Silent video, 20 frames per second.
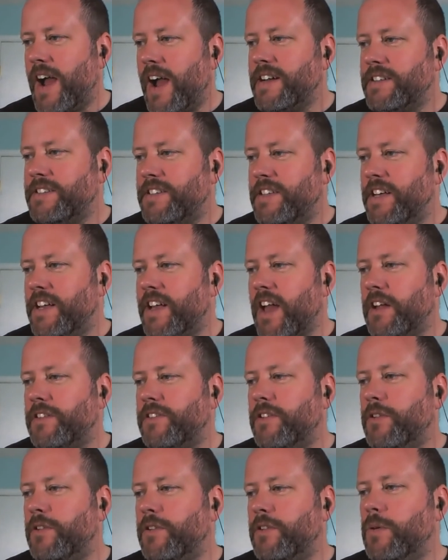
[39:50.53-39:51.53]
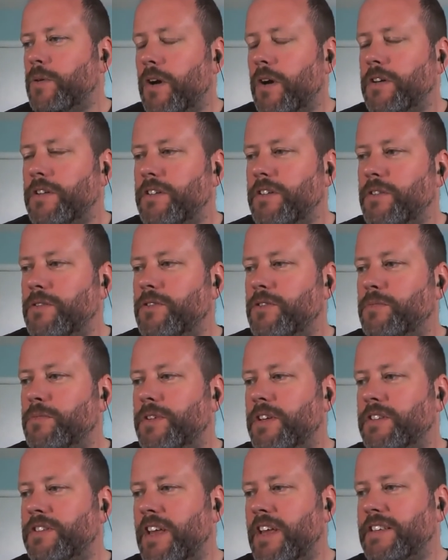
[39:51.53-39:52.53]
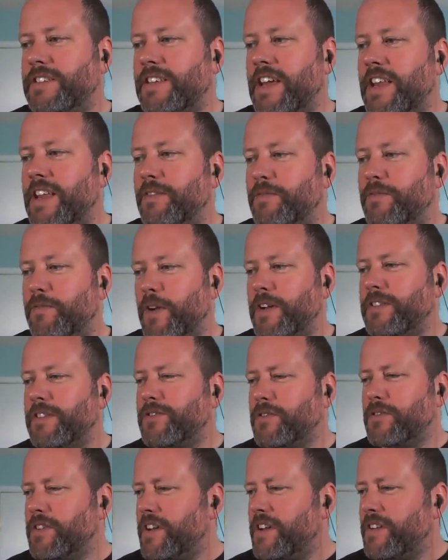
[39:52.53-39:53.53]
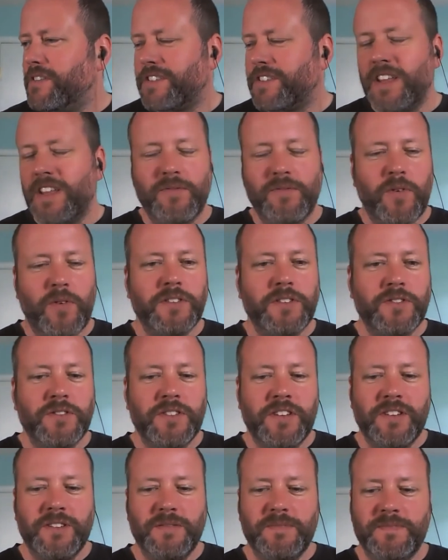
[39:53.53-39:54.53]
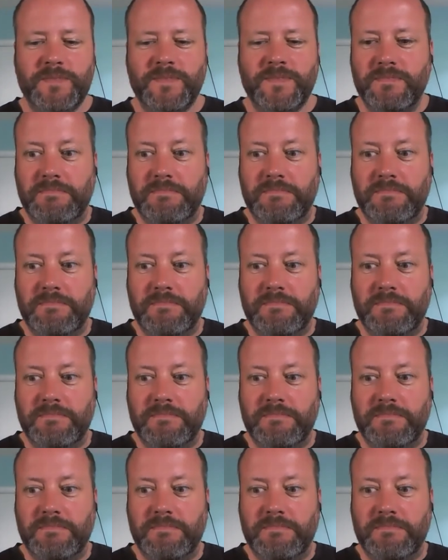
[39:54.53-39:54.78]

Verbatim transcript: T. Katu on YouTube says, "It's getting Fraser in here. It's getting Fraser in here."